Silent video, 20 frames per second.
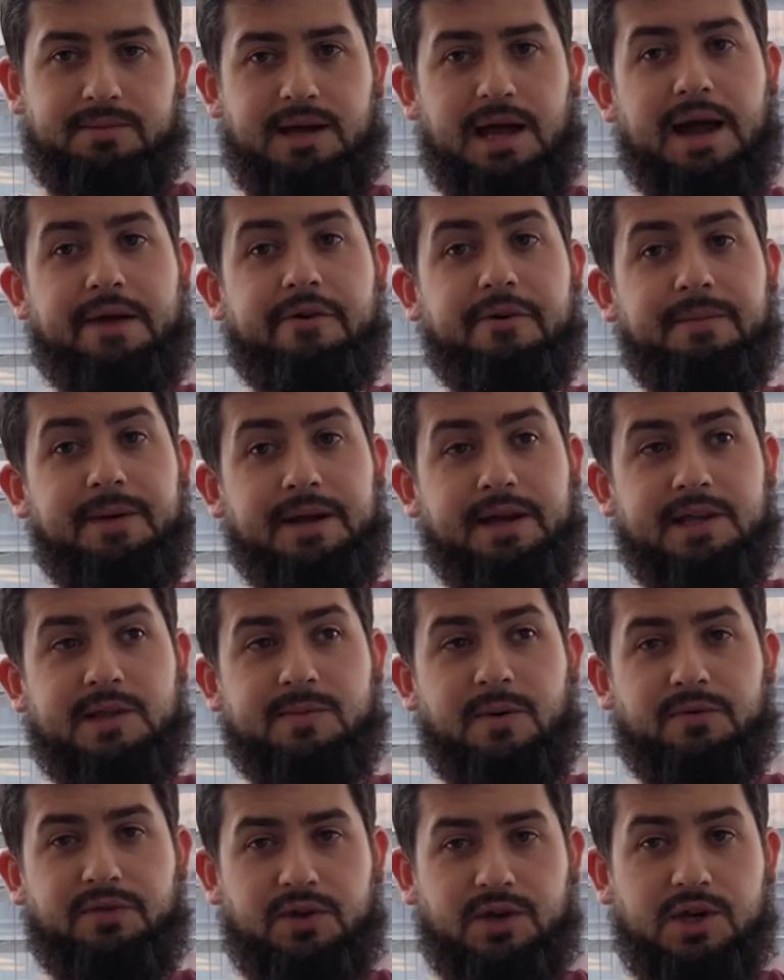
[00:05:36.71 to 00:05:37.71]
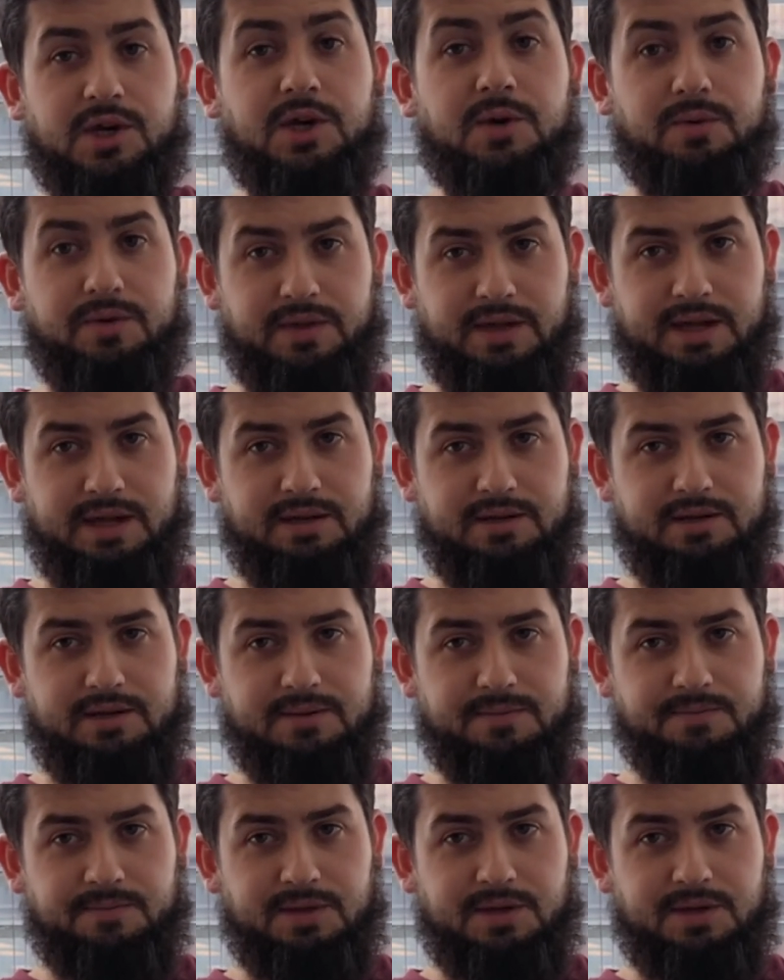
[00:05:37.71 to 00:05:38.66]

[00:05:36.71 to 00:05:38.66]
but Arabic is spelled with a Q at the end.